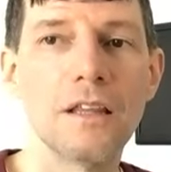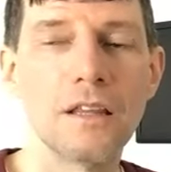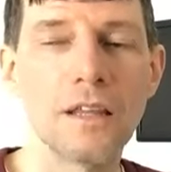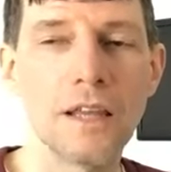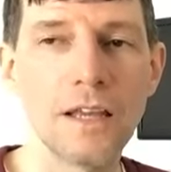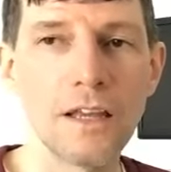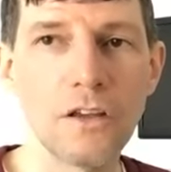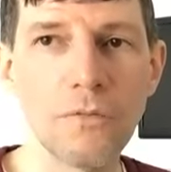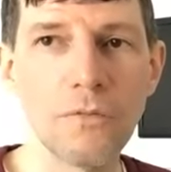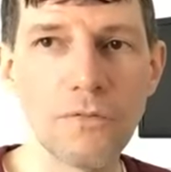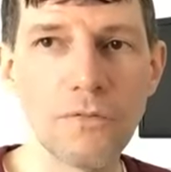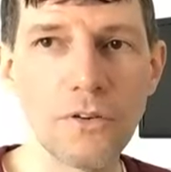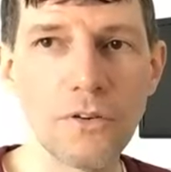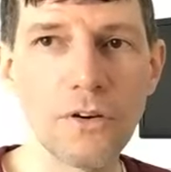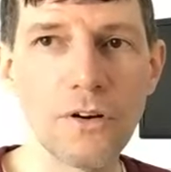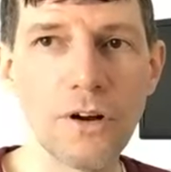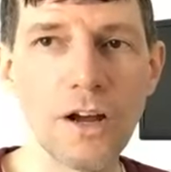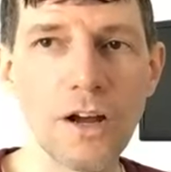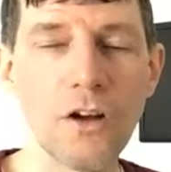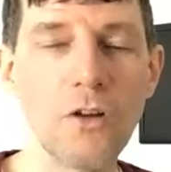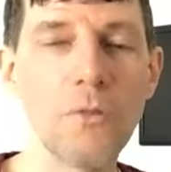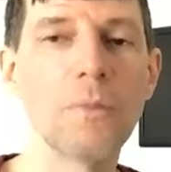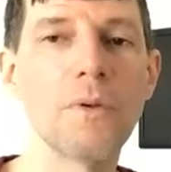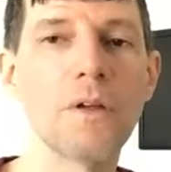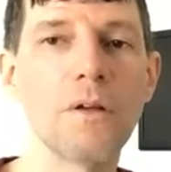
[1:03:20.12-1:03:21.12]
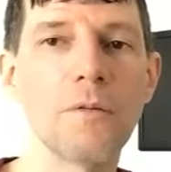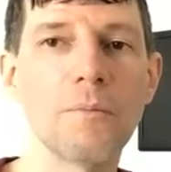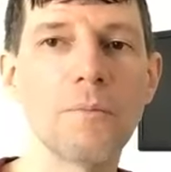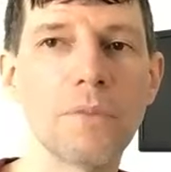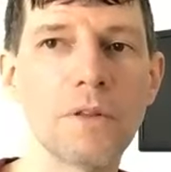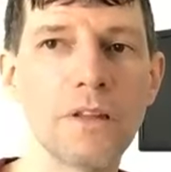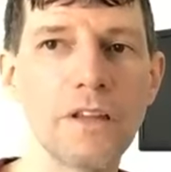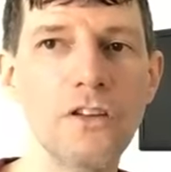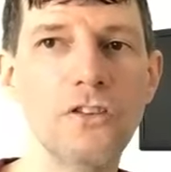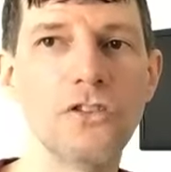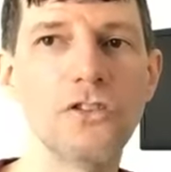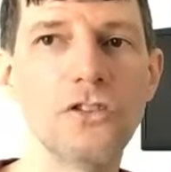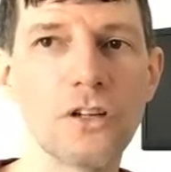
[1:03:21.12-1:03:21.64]
Thank you for your help.
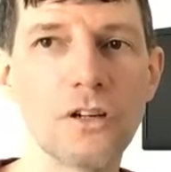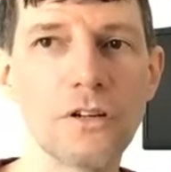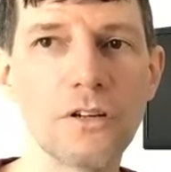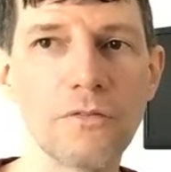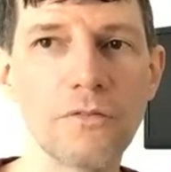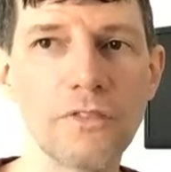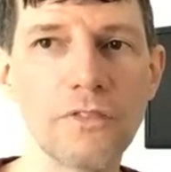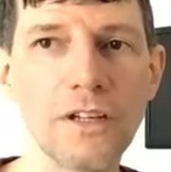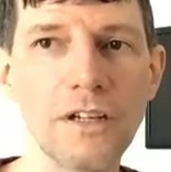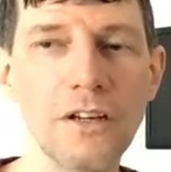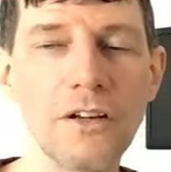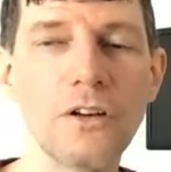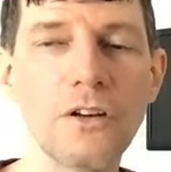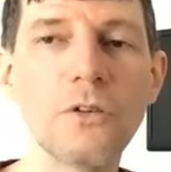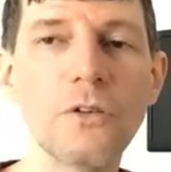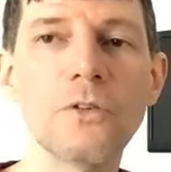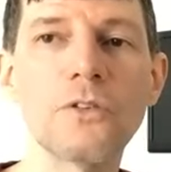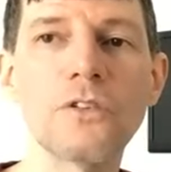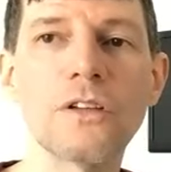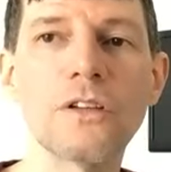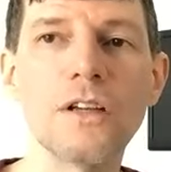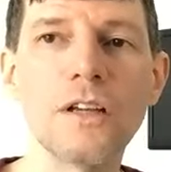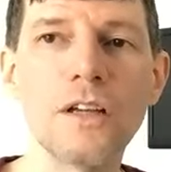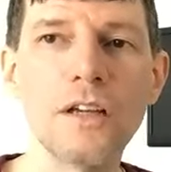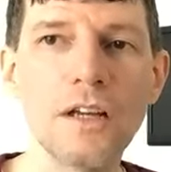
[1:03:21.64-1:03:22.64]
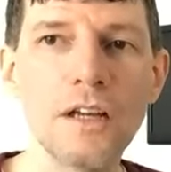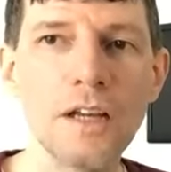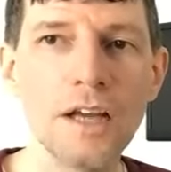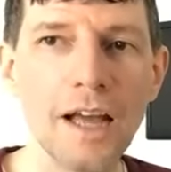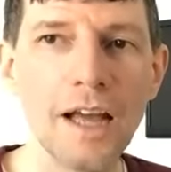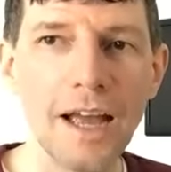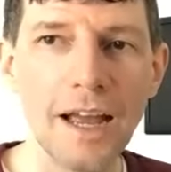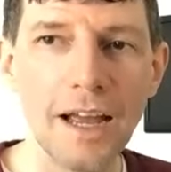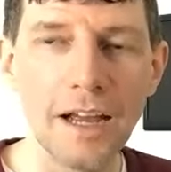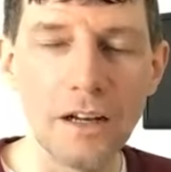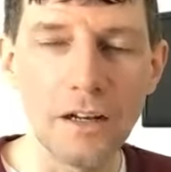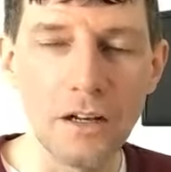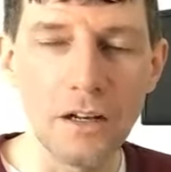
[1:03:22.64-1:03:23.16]
Please share the videos
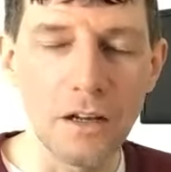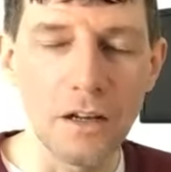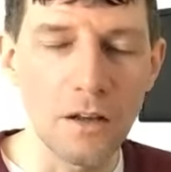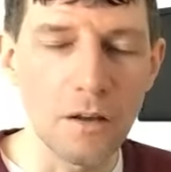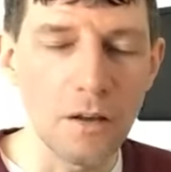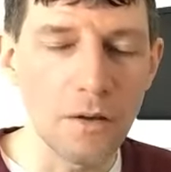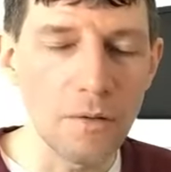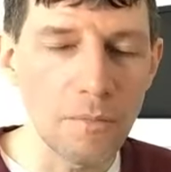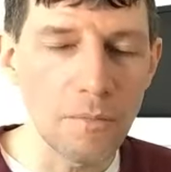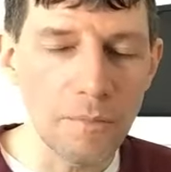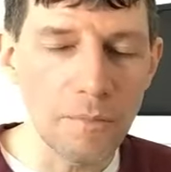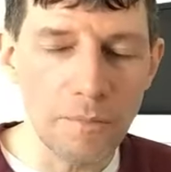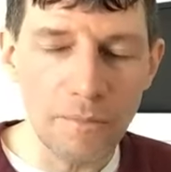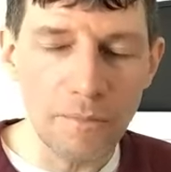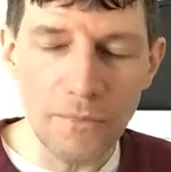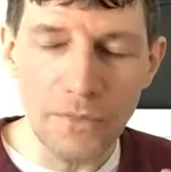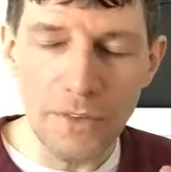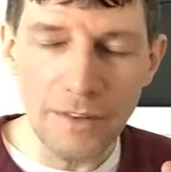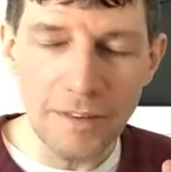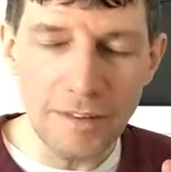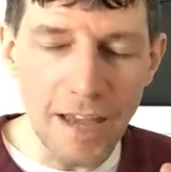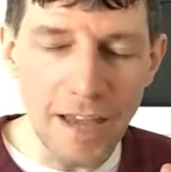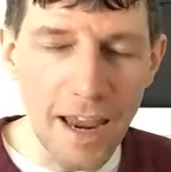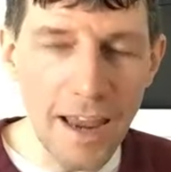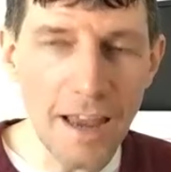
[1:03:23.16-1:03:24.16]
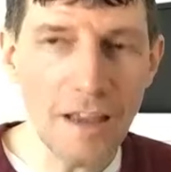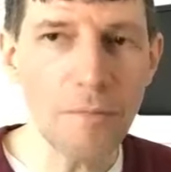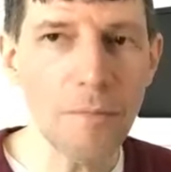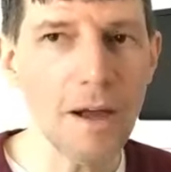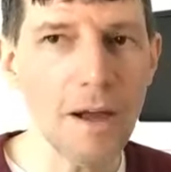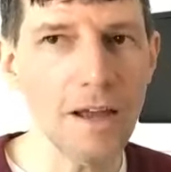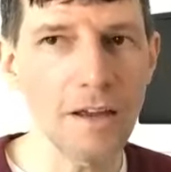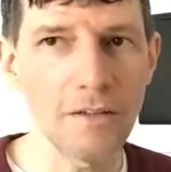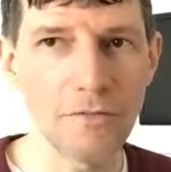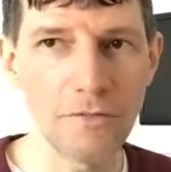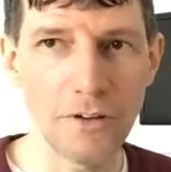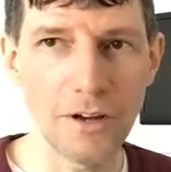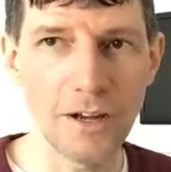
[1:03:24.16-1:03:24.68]
and take
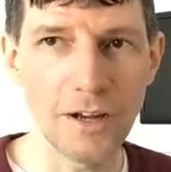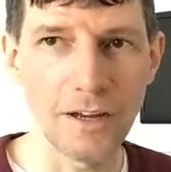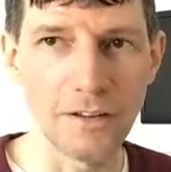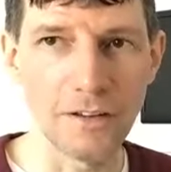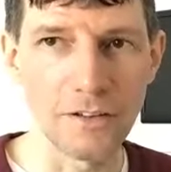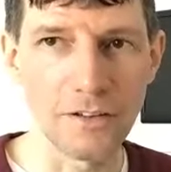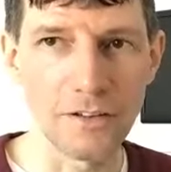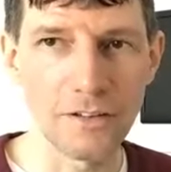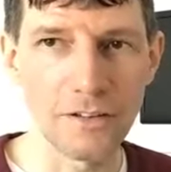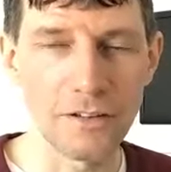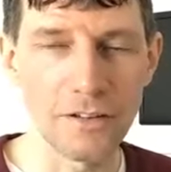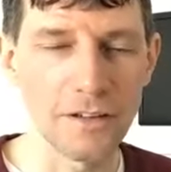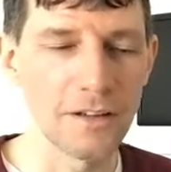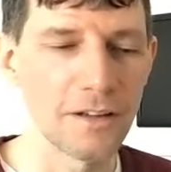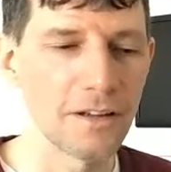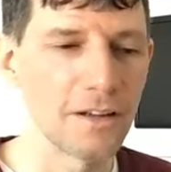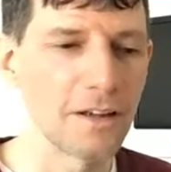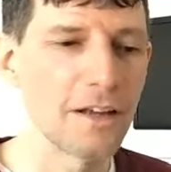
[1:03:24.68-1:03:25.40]
my advice.